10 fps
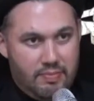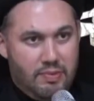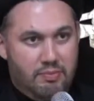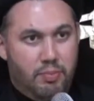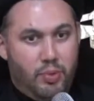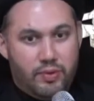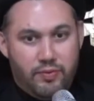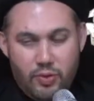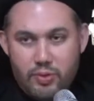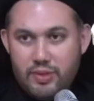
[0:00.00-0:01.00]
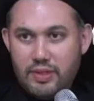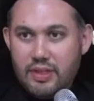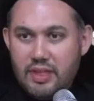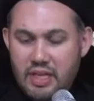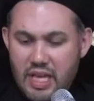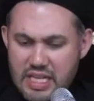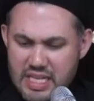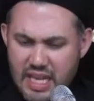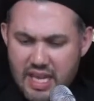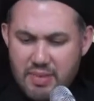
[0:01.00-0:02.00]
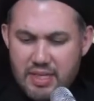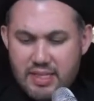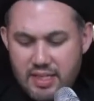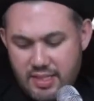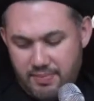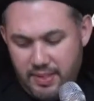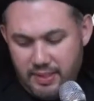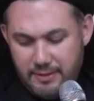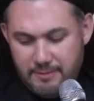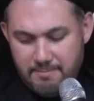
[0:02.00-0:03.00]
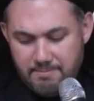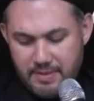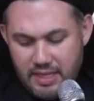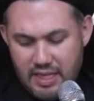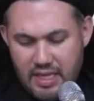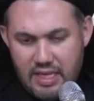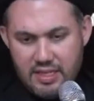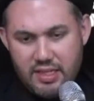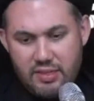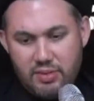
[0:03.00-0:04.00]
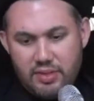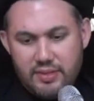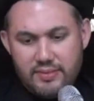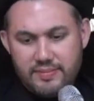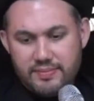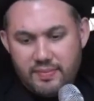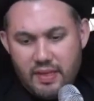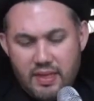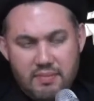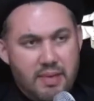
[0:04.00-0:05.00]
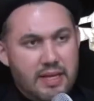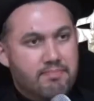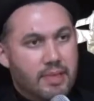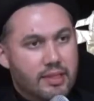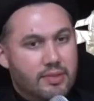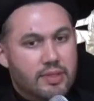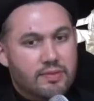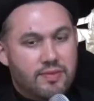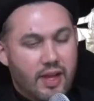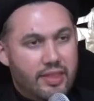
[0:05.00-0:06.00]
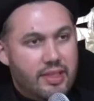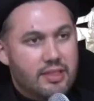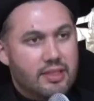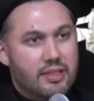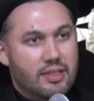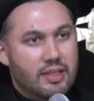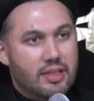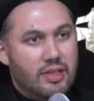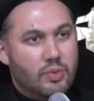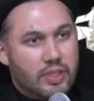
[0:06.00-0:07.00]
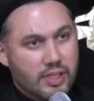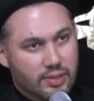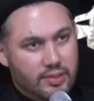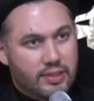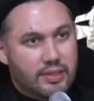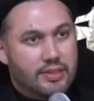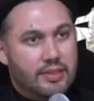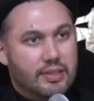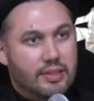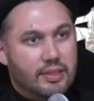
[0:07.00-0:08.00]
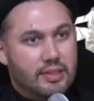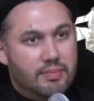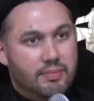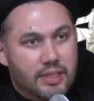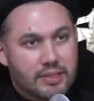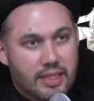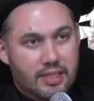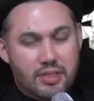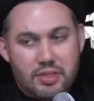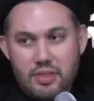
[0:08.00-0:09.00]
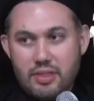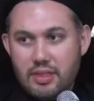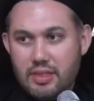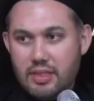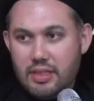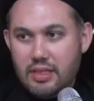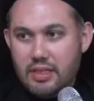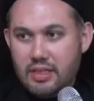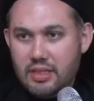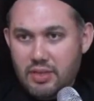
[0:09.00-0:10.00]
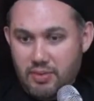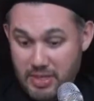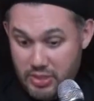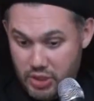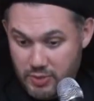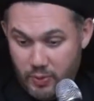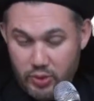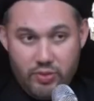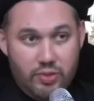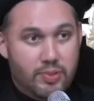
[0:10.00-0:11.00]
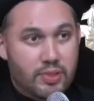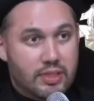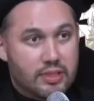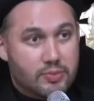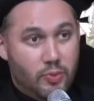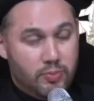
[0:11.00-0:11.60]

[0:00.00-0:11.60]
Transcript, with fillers: Brought it forward. And he came and he said something. He said, Look, my mother and father were killed by Daesh. Now imagine small year old boy, small